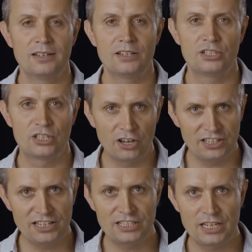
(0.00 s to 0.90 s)

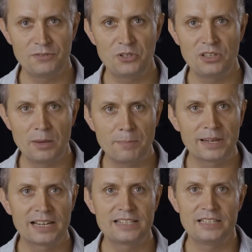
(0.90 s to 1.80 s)
Sardius gives you the
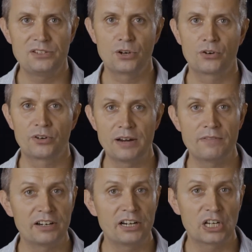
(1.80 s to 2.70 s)
ability to create
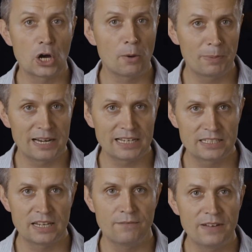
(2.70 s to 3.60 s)
very
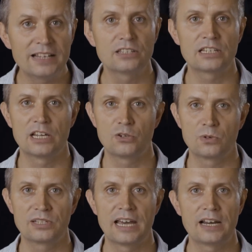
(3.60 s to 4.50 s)
complex event
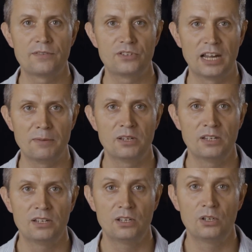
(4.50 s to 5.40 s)
schedules ahead of time,
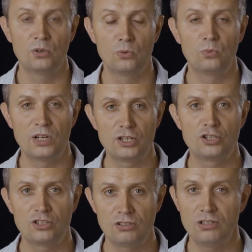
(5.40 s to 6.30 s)

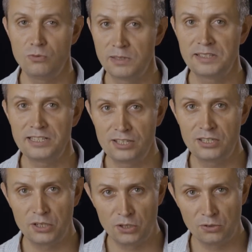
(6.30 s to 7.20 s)
which you will need to
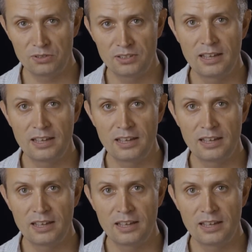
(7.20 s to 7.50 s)
do.